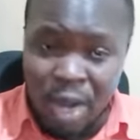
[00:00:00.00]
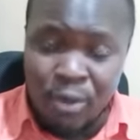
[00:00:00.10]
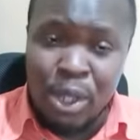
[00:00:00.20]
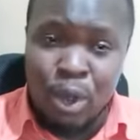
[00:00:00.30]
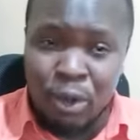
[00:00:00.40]
in
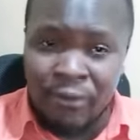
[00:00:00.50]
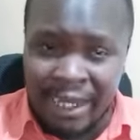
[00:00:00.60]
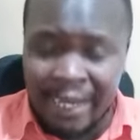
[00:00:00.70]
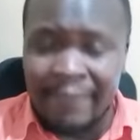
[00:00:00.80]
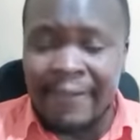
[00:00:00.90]
one way or
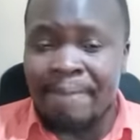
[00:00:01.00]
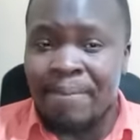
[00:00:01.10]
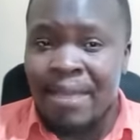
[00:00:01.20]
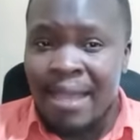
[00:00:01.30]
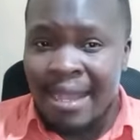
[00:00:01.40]
the
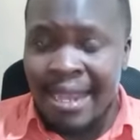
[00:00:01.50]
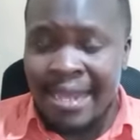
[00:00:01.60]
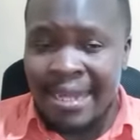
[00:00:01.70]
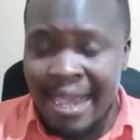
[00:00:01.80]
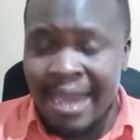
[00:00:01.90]
other,
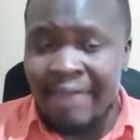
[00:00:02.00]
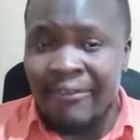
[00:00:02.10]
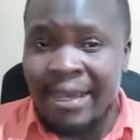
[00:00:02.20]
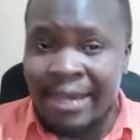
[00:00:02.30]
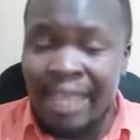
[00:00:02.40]
can
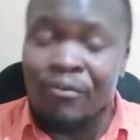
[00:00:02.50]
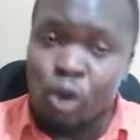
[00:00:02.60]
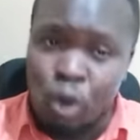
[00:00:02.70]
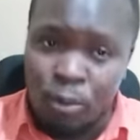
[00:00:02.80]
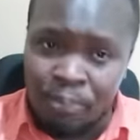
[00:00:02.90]
earn their
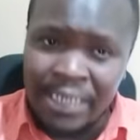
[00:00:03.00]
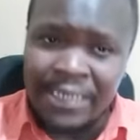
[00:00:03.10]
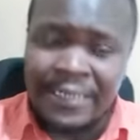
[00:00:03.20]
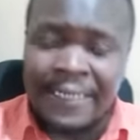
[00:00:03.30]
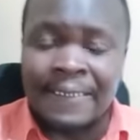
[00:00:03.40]
rival
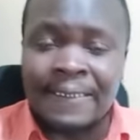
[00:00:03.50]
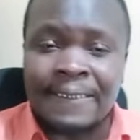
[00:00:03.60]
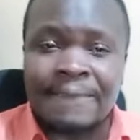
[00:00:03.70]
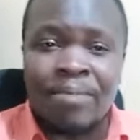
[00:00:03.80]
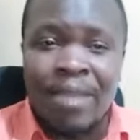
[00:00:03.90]

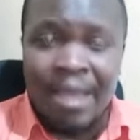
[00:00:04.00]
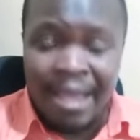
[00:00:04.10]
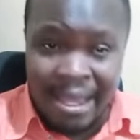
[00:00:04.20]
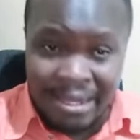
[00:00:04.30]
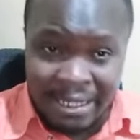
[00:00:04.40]
competitors
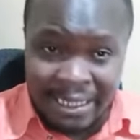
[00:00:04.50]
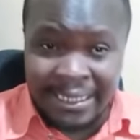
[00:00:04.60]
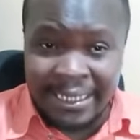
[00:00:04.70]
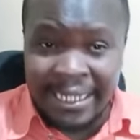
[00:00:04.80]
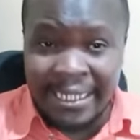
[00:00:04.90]
an
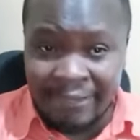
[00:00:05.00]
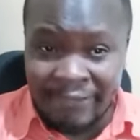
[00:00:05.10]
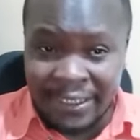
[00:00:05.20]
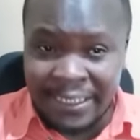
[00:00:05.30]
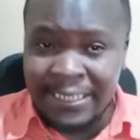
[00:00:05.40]
easy ride
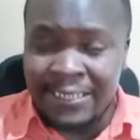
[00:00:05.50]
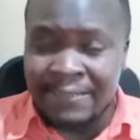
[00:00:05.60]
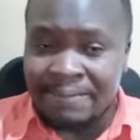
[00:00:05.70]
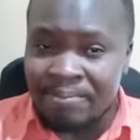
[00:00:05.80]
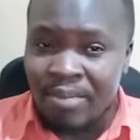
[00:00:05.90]
in the
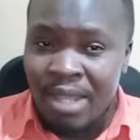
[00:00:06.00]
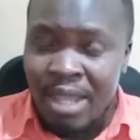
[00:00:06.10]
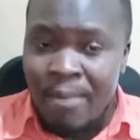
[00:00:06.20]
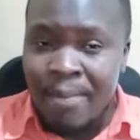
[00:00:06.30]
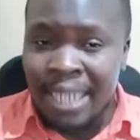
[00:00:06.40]
city.
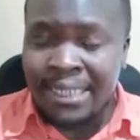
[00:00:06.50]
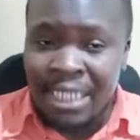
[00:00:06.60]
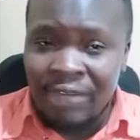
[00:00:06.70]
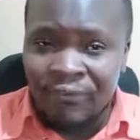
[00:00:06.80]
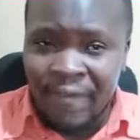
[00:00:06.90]

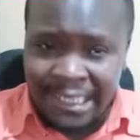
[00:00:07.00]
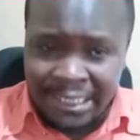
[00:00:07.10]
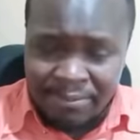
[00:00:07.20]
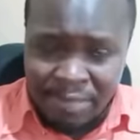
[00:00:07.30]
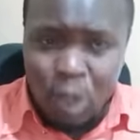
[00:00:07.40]
But if
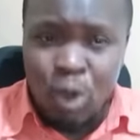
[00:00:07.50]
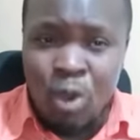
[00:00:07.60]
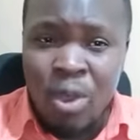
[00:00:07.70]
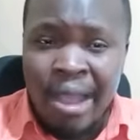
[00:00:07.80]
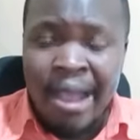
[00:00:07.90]

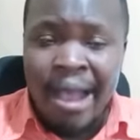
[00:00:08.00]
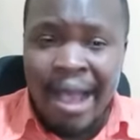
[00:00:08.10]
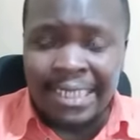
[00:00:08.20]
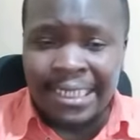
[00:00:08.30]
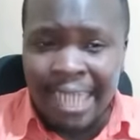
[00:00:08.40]
Azimio,
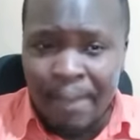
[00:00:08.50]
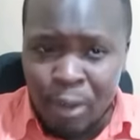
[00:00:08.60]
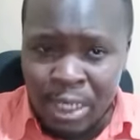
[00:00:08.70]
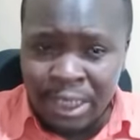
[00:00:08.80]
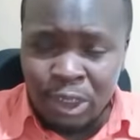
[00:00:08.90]
as a
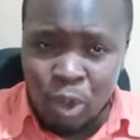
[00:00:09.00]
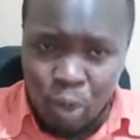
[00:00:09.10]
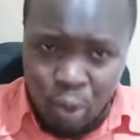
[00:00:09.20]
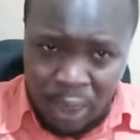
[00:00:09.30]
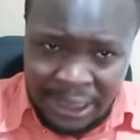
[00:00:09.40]

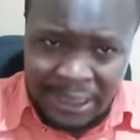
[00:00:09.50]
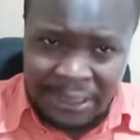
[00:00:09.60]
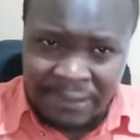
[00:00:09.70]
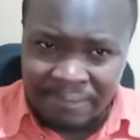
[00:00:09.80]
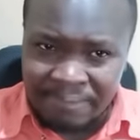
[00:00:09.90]
political
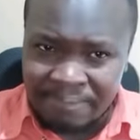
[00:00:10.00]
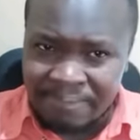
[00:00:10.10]
coalition,